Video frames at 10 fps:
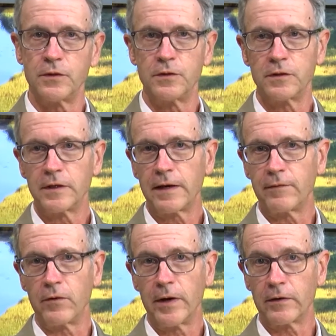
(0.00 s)
as
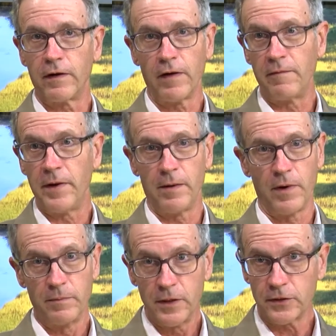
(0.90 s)
executive director, I, I made it
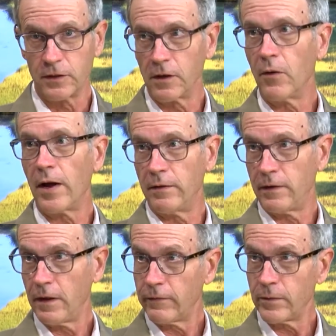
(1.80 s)
my mission to go out and
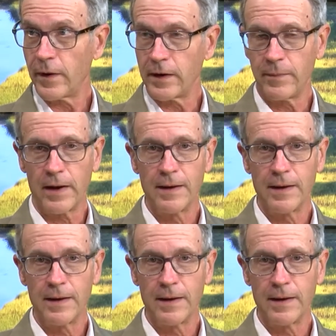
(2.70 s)
tell everybody about